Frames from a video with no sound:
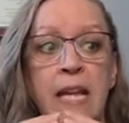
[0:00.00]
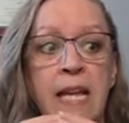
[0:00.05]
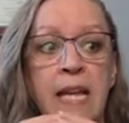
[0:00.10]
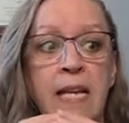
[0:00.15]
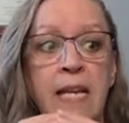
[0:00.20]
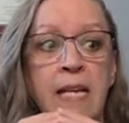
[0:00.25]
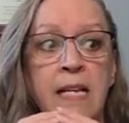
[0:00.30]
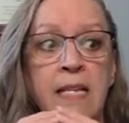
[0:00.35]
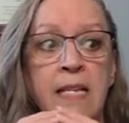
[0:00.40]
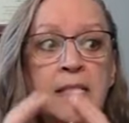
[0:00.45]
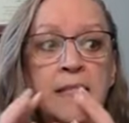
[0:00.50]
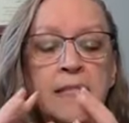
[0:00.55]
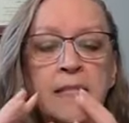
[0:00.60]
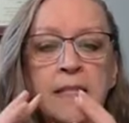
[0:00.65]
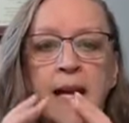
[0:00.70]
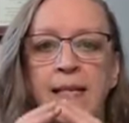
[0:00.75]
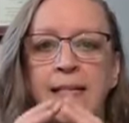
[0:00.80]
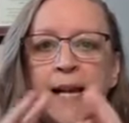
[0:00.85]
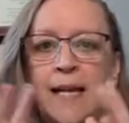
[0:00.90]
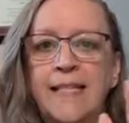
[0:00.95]

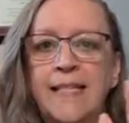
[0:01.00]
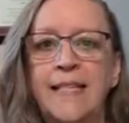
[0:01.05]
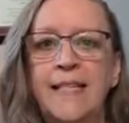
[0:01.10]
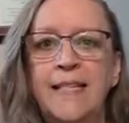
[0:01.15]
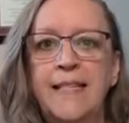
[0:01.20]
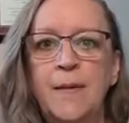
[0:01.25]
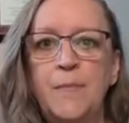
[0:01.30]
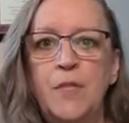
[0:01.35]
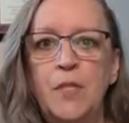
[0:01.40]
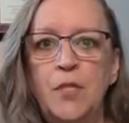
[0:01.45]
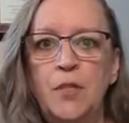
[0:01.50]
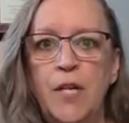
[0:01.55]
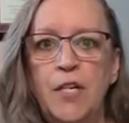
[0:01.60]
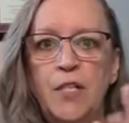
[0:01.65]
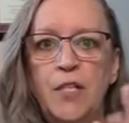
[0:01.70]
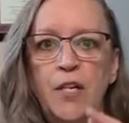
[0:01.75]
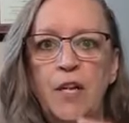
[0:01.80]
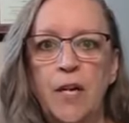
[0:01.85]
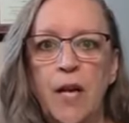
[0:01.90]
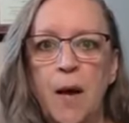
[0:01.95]
is, I did a
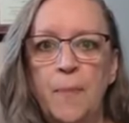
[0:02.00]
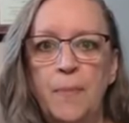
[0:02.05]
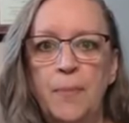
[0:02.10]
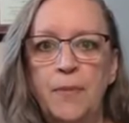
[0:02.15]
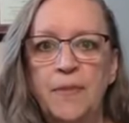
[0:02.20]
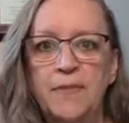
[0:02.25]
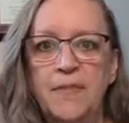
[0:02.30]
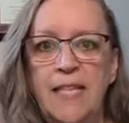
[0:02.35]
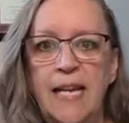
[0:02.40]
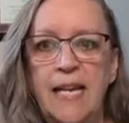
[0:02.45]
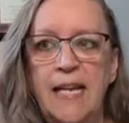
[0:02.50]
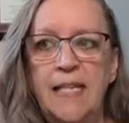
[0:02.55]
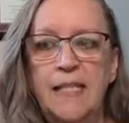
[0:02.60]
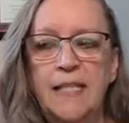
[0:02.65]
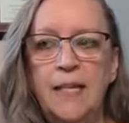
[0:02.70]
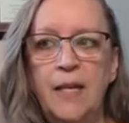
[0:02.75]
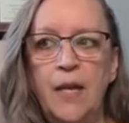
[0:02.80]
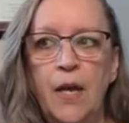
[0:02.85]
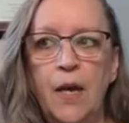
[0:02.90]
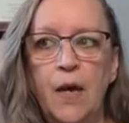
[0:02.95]
demonstration a couple of days
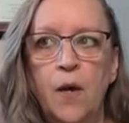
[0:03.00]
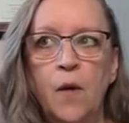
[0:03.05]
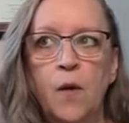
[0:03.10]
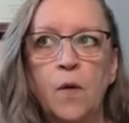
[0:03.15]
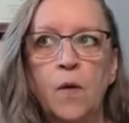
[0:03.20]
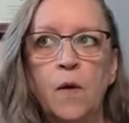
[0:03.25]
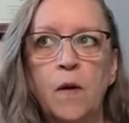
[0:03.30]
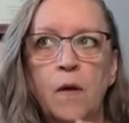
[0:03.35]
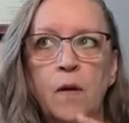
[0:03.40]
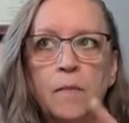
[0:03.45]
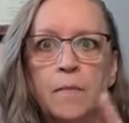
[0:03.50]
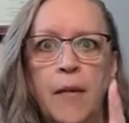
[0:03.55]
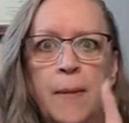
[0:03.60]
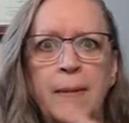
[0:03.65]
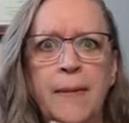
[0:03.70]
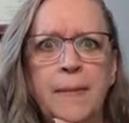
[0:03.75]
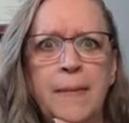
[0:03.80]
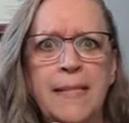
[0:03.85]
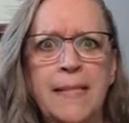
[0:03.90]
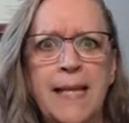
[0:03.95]
ago,
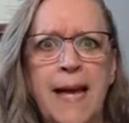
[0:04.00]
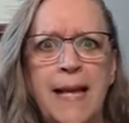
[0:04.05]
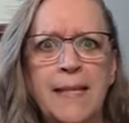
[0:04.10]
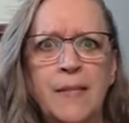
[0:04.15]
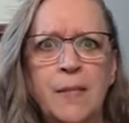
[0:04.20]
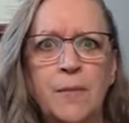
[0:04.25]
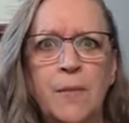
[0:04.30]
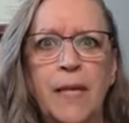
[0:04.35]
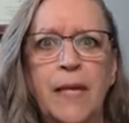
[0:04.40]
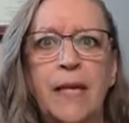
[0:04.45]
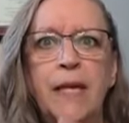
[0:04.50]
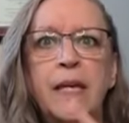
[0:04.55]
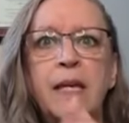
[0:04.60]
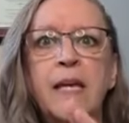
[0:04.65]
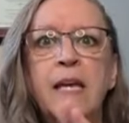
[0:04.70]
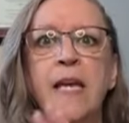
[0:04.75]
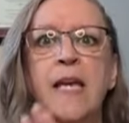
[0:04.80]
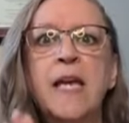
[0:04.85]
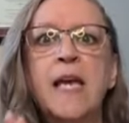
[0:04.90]
maybe it was last week,